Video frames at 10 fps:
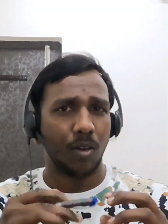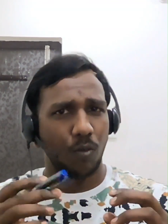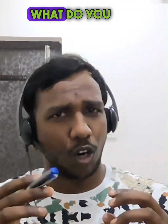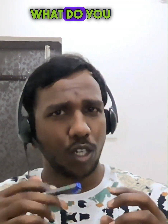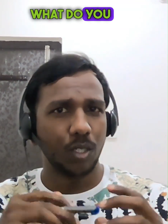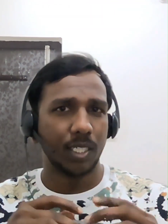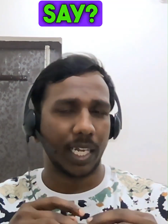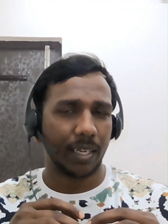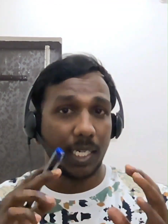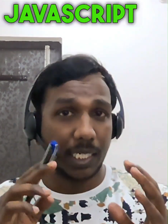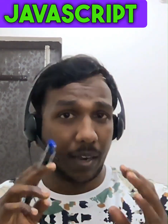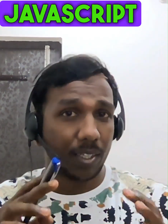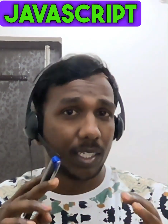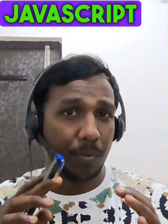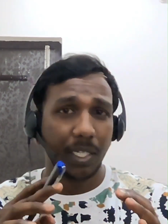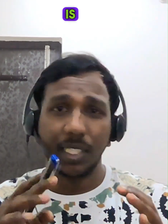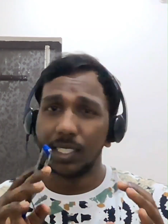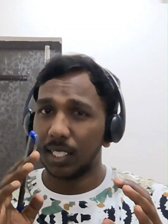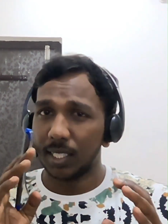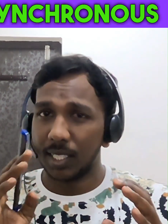What do you say? JavaScript is
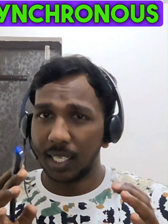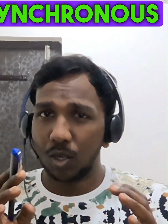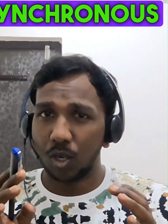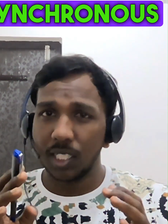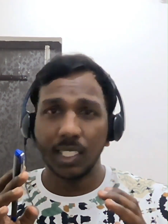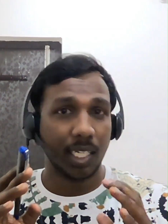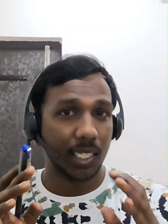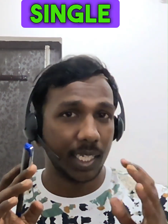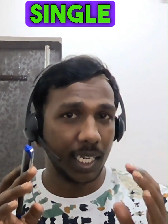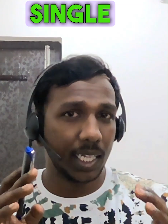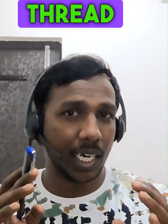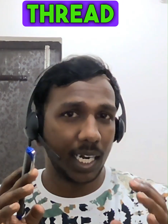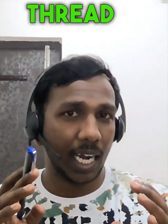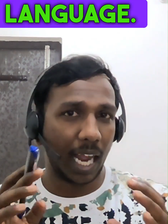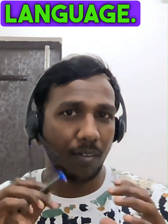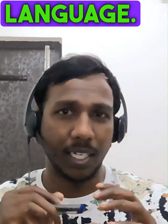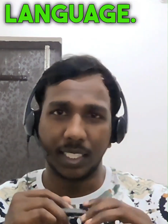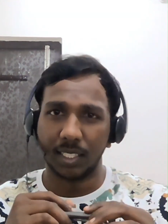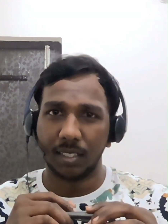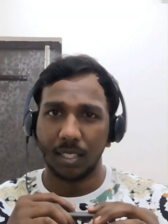synchronous single threaded
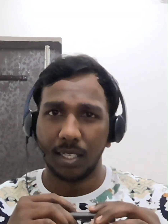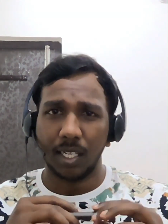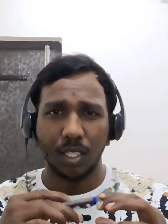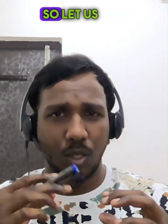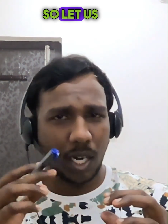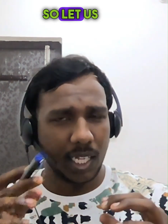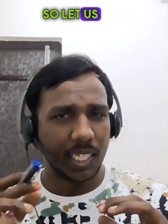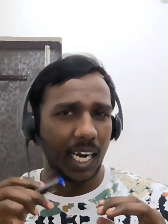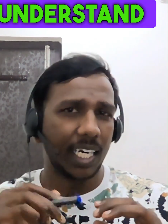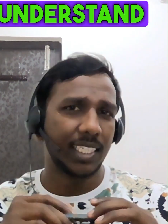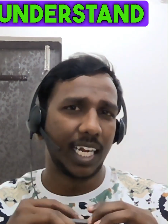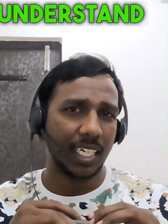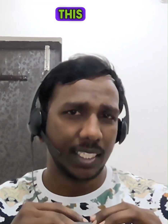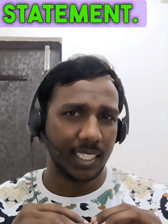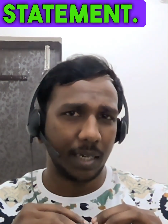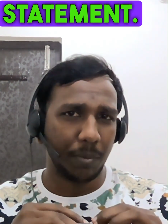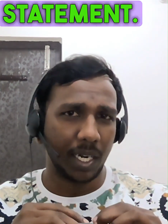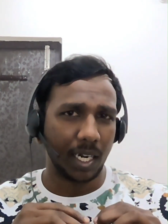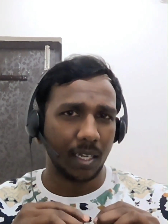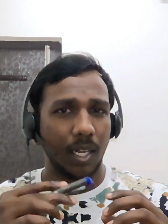language. So let us understand this statement.
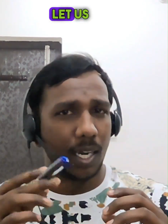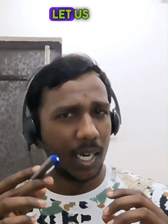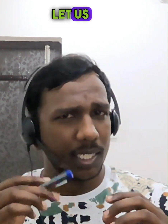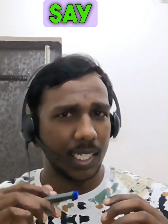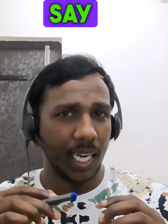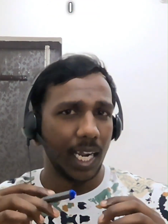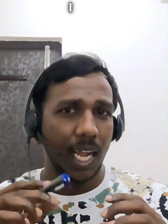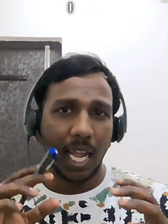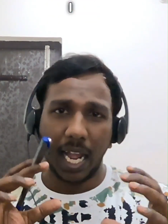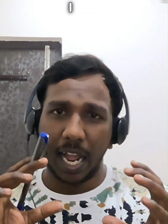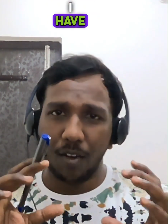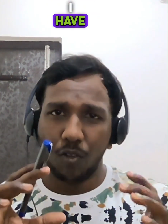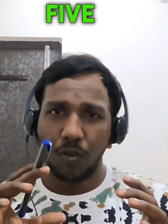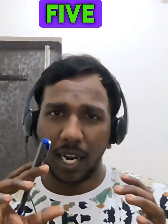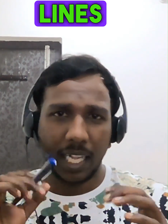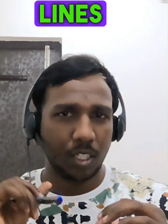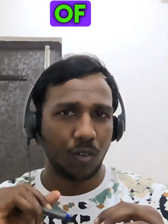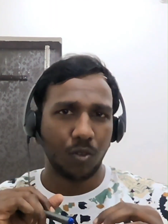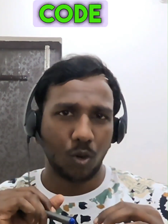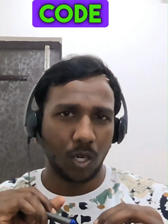Let us say I have five lines
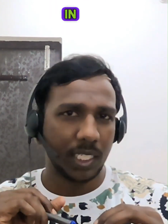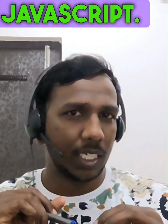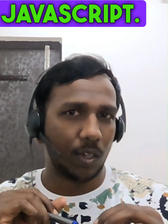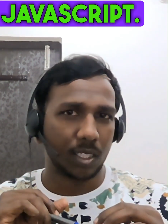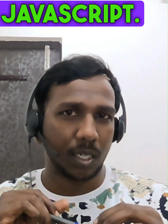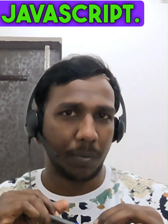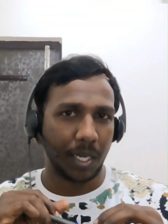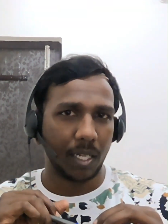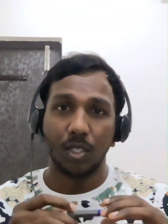of code in JavaScript.